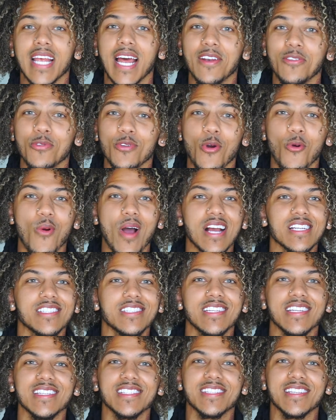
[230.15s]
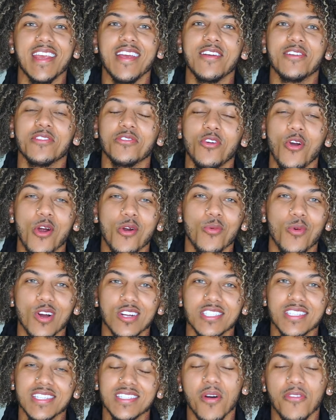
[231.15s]
I don't know why she is scared of car
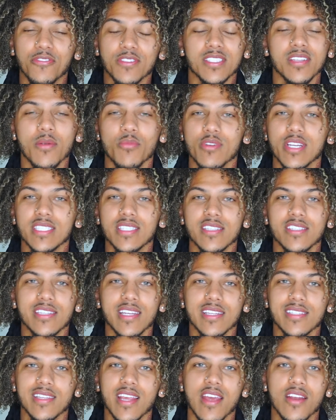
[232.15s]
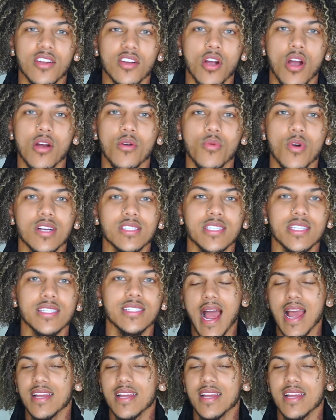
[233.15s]
washes, but for some reason she is scared of car washes.